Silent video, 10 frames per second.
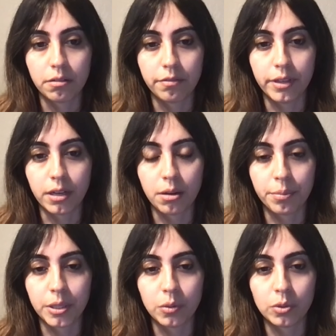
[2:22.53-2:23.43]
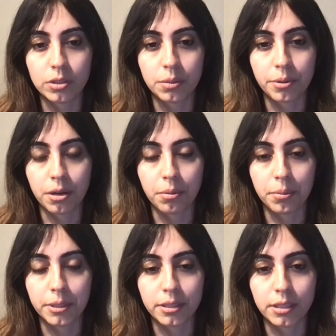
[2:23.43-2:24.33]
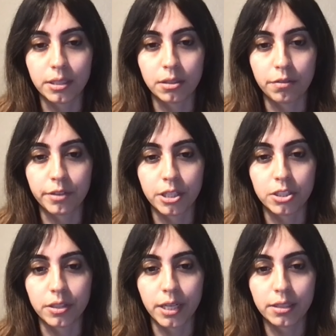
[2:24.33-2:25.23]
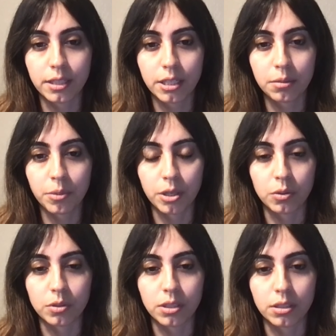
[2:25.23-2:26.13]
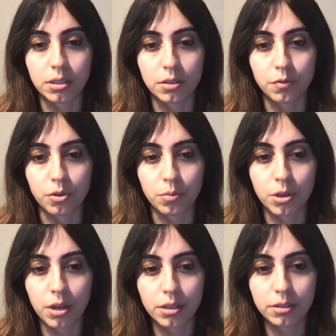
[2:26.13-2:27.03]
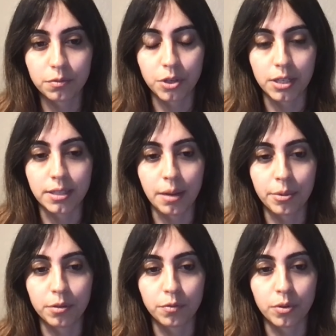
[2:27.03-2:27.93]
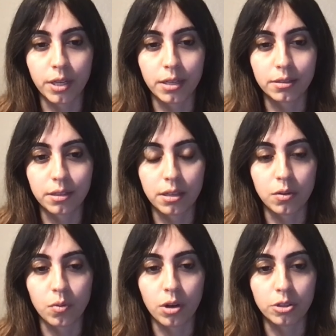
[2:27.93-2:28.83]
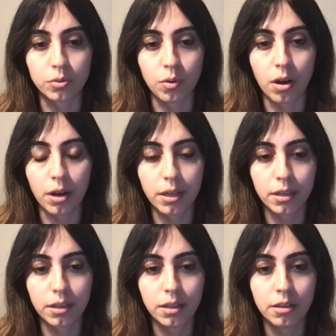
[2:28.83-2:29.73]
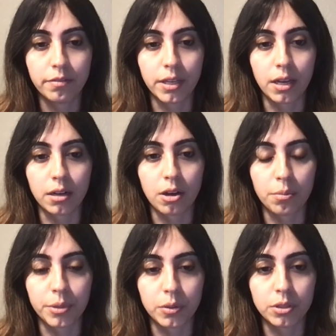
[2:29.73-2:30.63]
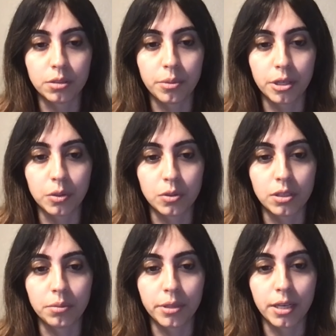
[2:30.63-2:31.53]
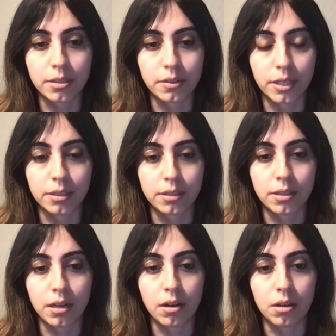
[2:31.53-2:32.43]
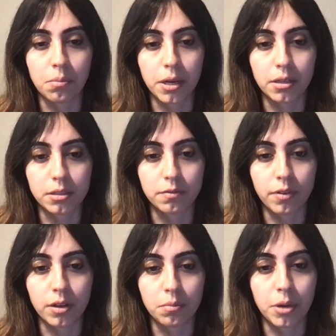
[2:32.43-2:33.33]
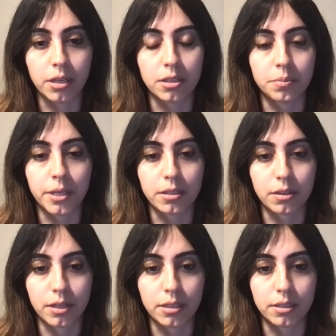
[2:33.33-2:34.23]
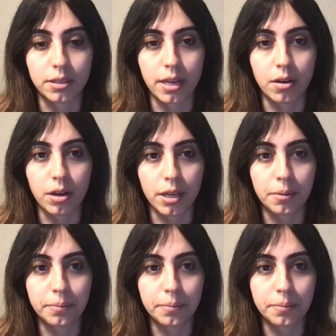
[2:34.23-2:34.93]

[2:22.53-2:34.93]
We compute the probabilities of each rating by using these formulas. For example, for x equal to I, we can compute it by using px greater than I minus 1 minus px greater than I.